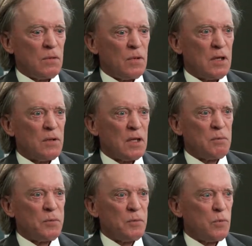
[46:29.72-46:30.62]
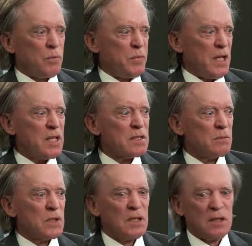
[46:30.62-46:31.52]
why would I pay
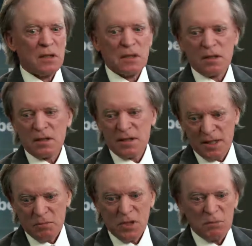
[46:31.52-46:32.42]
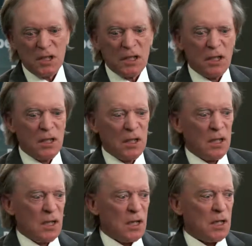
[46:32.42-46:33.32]
somebody to take my money?
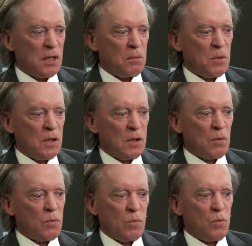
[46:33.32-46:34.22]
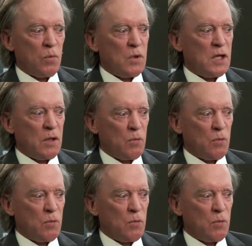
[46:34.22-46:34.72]
Why